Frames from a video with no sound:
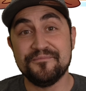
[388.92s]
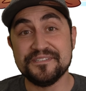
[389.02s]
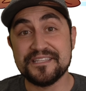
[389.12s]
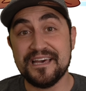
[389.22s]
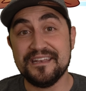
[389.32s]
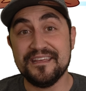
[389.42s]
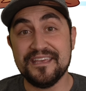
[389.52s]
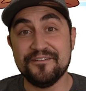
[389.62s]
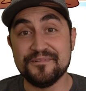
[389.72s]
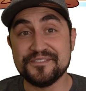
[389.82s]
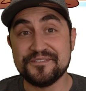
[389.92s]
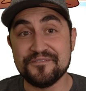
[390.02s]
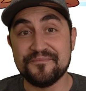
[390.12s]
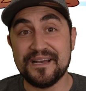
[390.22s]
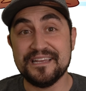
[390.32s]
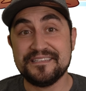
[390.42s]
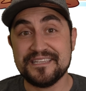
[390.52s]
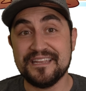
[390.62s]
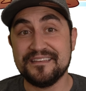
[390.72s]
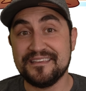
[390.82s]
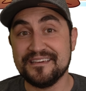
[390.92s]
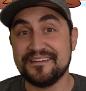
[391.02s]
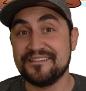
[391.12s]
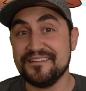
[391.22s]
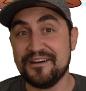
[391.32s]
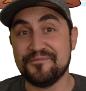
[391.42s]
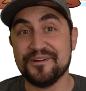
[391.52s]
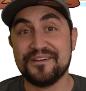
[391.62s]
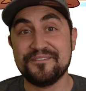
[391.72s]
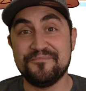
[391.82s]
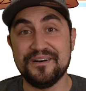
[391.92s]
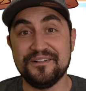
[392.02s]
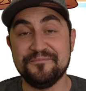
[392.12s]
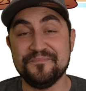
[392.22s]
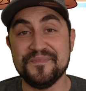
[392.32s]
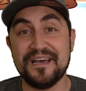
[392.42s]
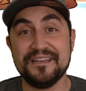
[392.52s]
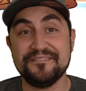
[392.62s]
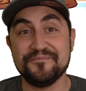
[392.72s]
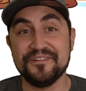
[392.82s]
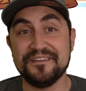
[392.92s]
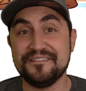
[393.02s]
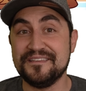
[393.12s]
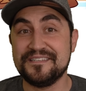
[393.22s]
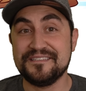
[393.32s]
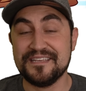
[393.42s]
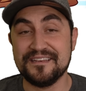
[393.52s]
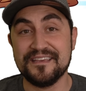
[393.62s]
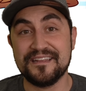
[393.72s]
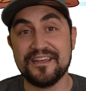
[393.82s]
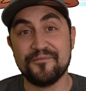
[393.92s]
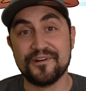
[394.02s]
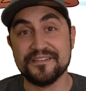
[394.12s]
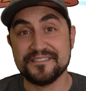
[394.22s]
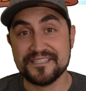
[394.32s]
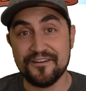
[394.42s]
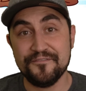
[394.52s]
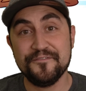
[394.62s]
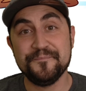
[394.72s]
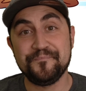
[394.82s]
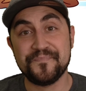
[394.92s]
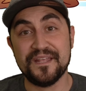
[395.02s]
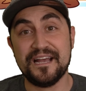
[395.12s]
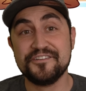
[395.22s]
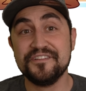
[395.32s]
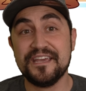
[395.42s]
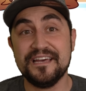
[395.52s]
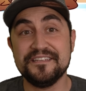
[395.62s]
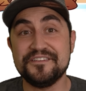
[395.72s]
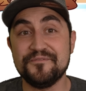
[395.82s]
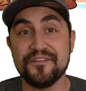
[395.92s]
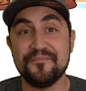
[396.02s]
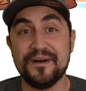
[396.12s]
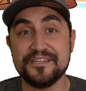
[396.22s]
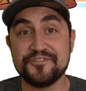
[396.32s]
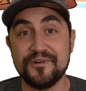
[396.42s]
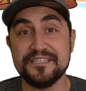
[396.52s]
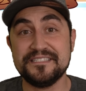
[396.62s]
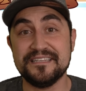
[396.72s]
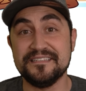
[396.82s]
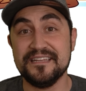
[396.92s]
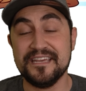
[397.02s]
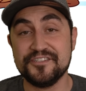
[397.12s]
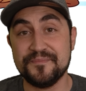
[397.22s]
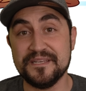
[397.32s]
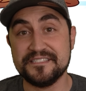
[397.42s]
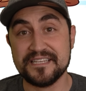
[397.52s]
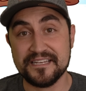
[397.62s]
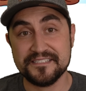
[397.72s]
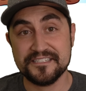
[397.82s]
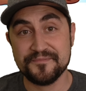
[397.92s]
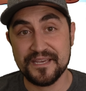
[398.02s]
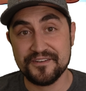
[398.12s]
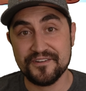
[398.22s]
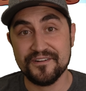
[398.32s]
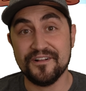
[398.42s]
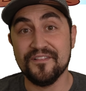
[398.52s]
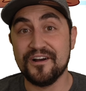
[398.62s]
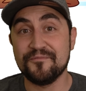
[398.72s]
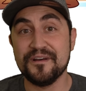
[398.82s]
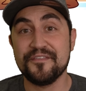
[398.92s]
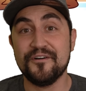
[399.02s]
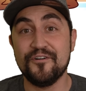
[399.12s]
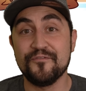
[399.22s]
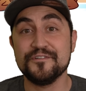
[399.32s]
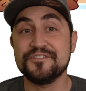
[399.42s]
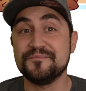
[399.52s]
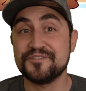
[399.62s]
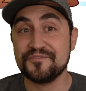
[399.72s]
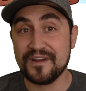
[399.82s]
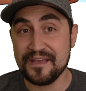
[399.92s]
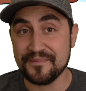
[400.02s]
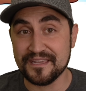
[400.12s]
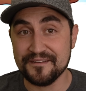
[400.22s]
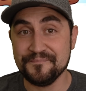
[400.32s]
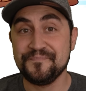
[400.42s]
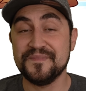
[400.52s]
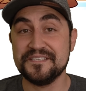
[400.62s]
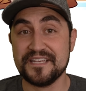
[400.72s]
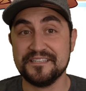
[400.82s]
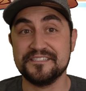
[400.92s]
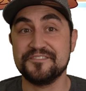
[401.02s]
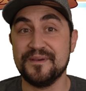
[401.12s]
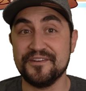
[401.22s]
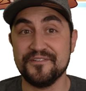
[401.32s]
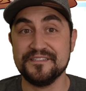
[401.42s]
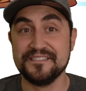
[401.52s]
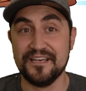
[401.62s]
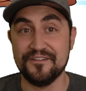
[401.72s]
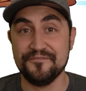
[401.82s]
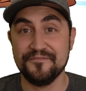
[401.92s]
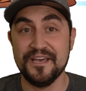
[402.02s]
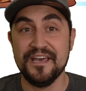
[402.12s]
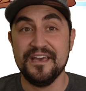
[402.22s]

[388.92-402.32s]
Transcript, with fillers: was that it was due to my 10 gig network. Well, not really the 10 gig network itself. It actually had to do with my choice in HP SAS expander along with oversubscribing the SAS expander itself.